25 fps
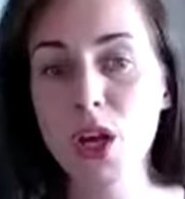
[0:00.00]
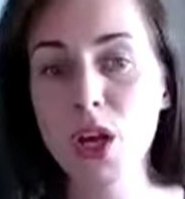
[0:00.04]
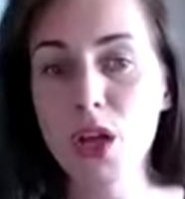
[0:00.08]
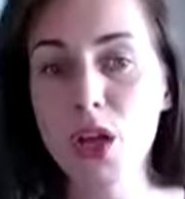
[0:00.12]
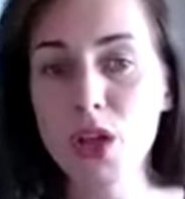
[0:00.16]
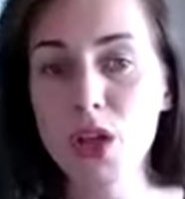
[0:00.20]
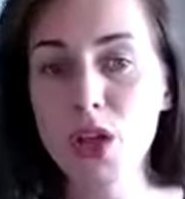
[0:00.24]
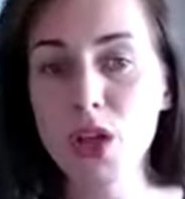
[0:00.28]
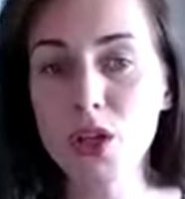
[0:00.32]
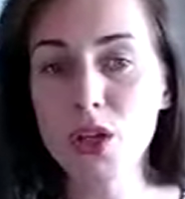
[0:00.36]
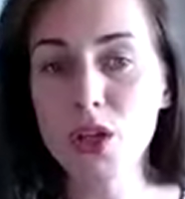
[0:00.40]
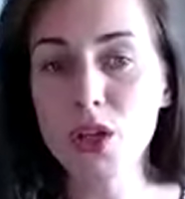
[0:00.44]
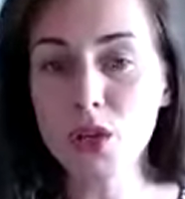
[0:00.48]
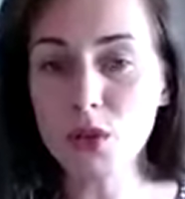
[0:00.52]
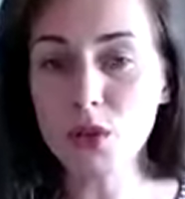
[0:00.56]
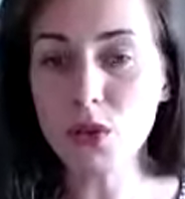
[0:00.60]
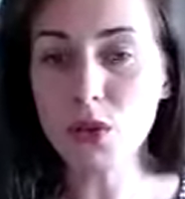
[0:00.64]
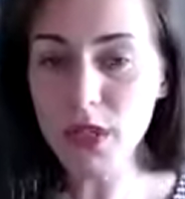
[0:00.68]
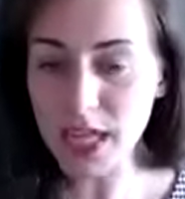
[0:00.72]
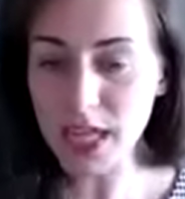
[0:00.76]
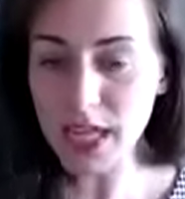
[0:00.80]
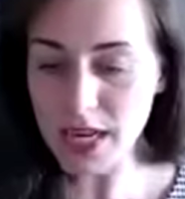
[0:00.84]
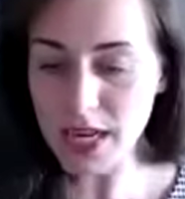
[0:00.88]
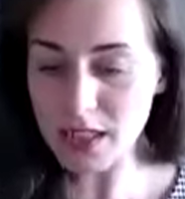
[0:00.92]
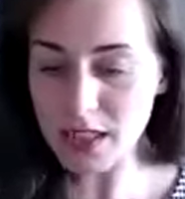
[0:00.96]
you
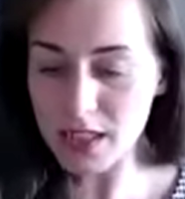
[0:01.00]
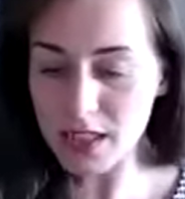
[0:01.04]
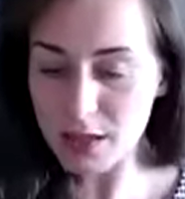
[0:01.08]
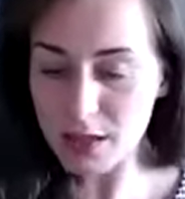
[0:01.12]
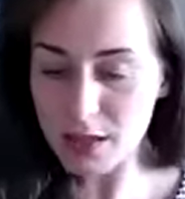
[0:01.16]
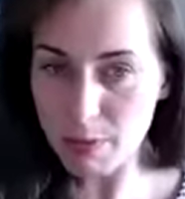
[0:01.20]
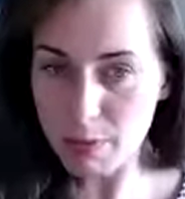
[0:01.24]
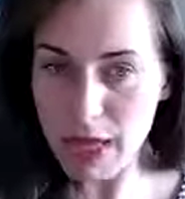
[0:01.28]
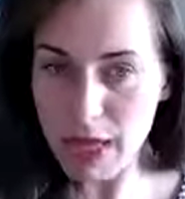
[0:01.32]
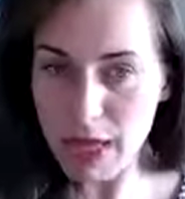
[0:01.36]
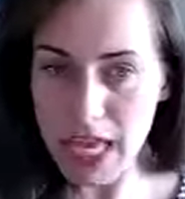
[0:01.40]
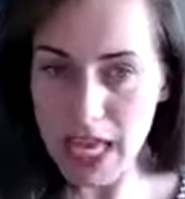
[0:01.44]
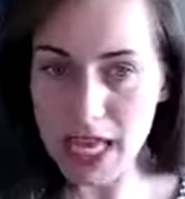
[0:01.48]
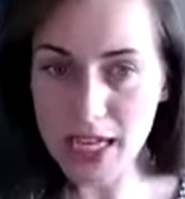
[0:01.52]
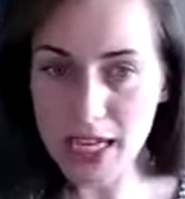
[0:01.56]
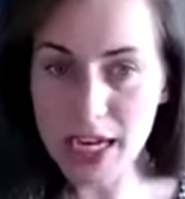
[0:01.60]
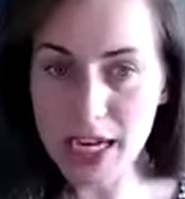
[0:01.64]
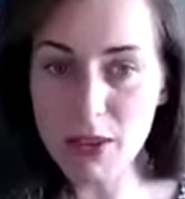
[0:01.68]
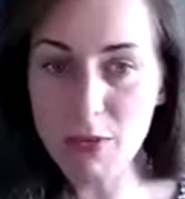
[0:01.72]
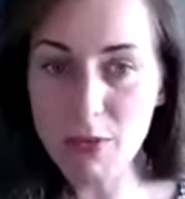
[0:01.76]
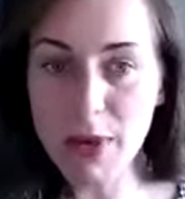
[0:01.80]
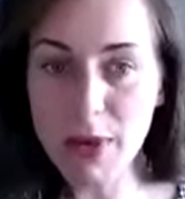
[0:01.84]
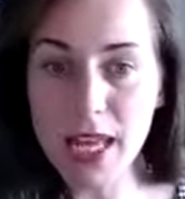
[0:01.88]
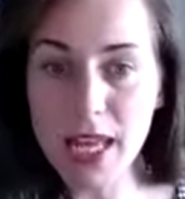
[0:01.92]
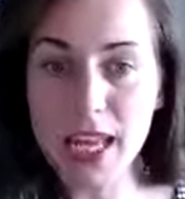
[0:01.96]
don't get to the pain.
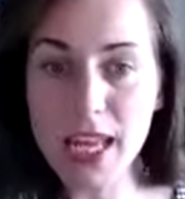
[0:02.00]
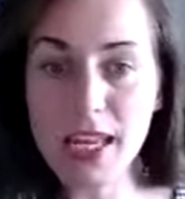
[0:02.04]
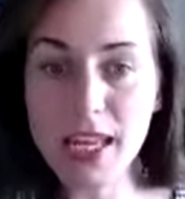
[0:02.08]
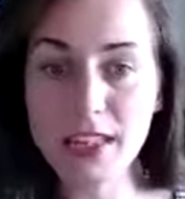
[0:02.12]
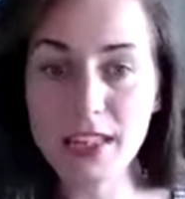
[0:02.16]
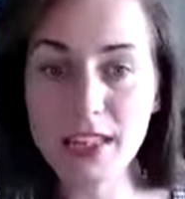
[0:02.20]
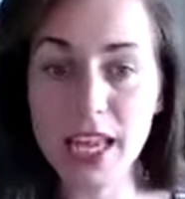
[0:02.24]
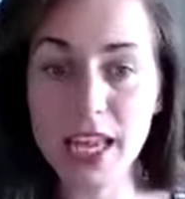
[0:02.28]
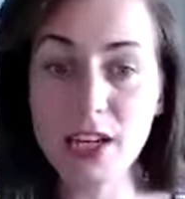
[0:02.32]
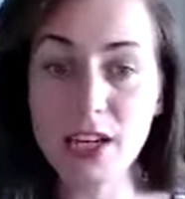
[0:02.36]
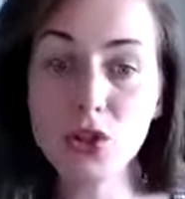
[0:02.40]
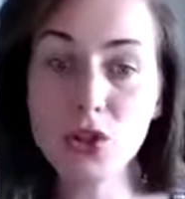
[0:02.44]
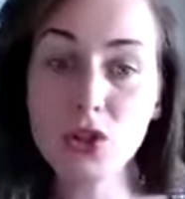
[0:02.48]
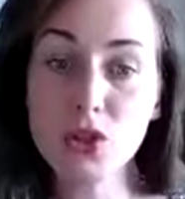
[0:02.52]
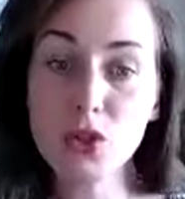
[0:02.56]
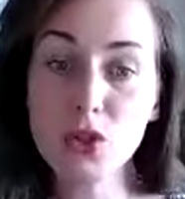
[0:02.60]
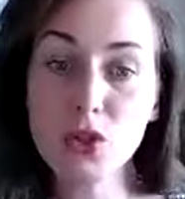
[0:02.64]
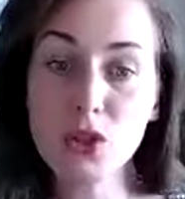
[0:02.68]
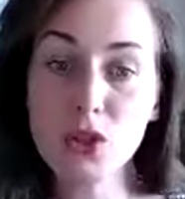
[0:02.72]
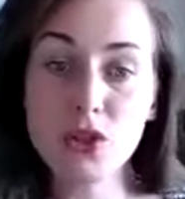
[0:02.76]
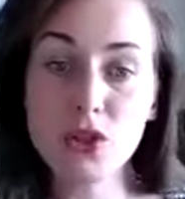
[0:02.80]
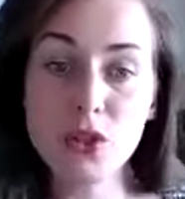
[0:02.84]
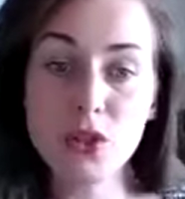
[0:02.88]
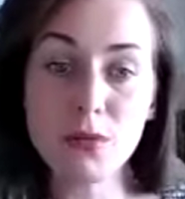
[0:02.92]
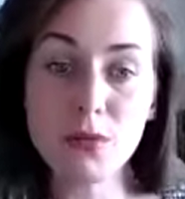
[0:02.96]
Now, the pain is there to
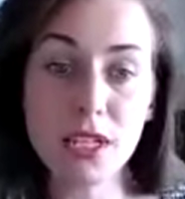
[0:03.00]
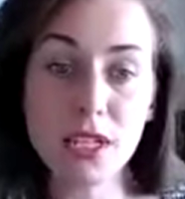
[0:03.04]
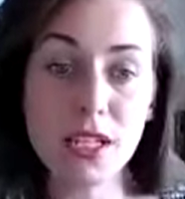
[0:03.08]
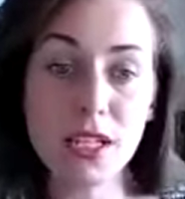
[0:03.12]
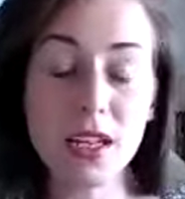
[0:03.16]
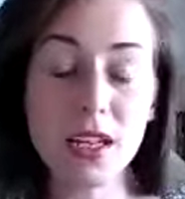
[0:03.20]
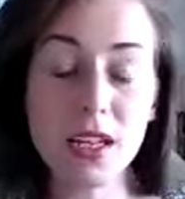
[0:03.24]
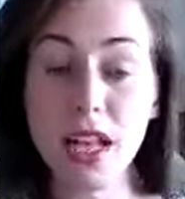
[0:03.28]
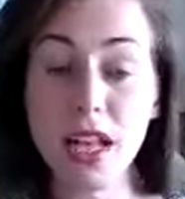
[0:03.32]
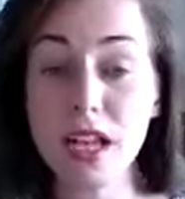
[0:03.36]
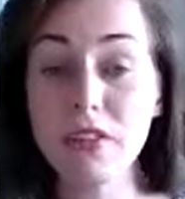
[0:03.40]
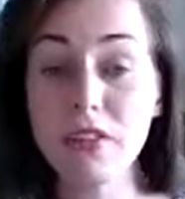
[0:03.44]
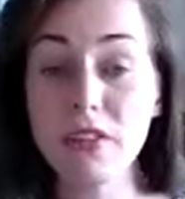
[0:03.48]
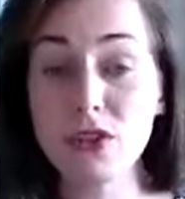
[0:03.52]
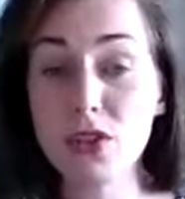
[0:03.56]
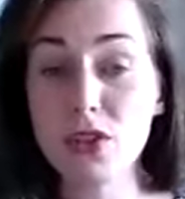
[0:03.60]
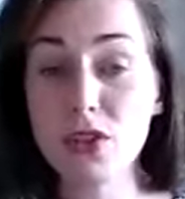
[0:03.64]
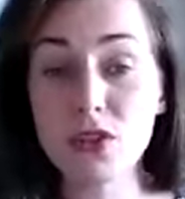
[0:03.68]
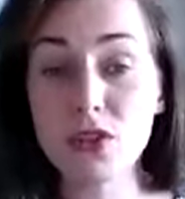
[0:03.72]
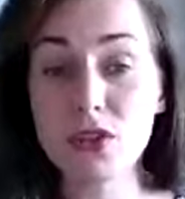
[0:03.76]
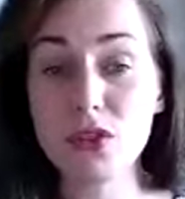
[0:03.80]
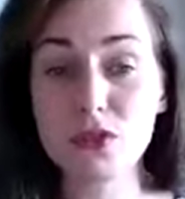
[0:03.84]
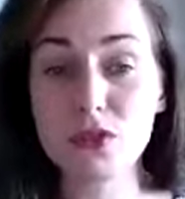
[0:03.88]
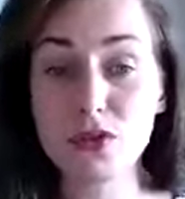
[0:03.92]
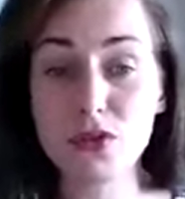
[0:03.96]
show you there's something in your life
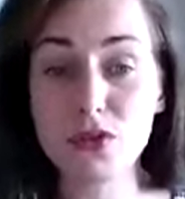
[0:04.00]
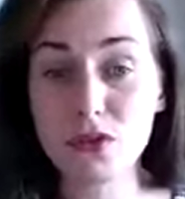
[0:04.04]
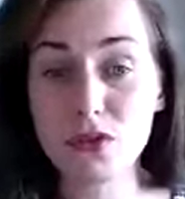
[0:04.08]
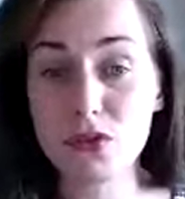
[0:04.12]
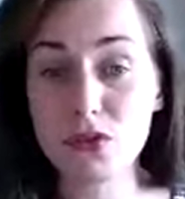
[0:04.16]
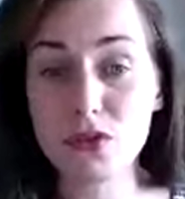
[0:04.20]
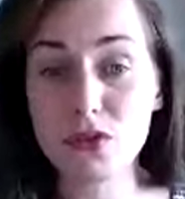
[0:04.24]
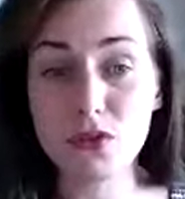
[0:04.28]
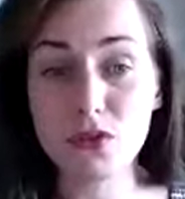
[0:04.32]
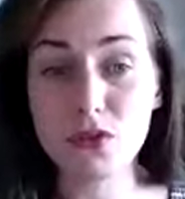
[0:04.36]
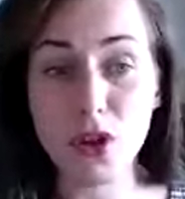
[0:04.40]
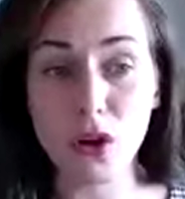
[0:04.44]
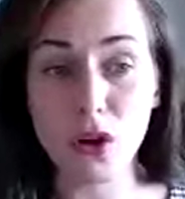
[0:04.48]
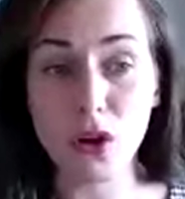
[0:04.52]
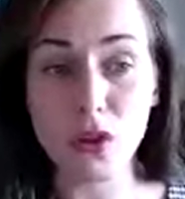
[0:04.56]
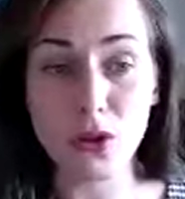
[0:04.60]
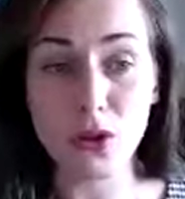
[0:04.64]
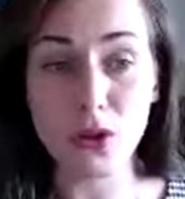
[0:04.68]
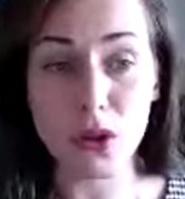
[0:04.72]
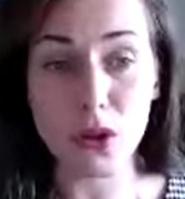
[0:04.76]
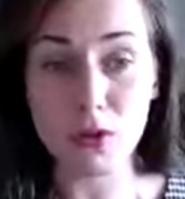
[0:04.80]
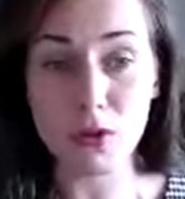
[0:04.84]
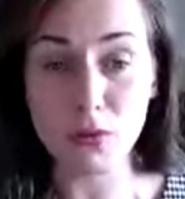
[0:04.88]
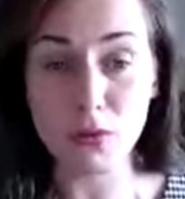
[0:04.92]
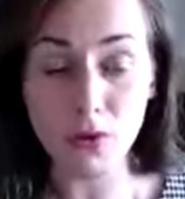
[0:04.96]

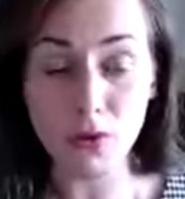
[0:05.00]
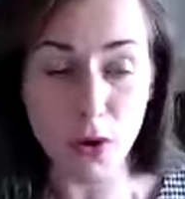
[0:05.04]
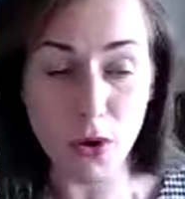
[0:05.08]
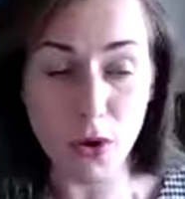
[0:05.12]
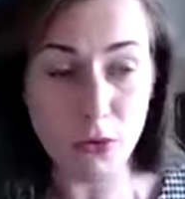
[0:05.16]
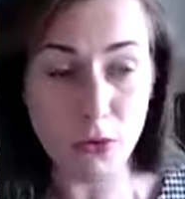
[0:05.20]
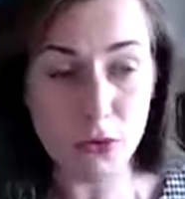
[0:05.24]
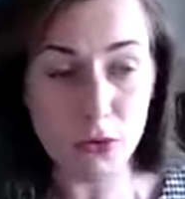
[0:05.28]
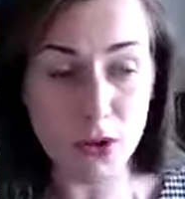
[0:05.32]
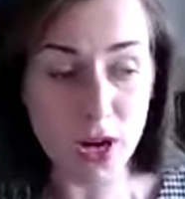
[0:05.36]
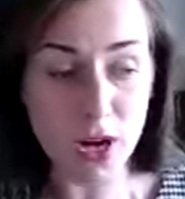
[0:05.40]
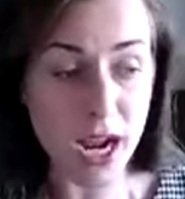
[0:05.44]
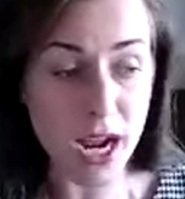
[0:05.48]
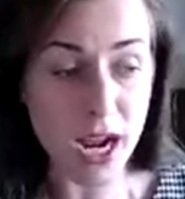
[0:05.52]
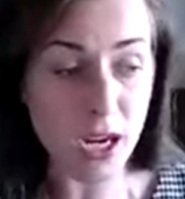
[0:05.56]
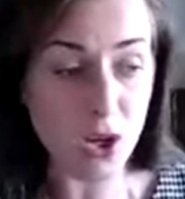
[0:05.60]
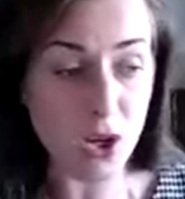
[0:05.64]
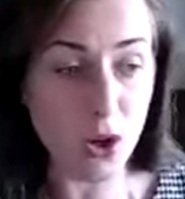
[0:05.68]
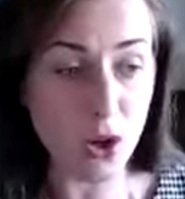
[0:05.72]
you're off track,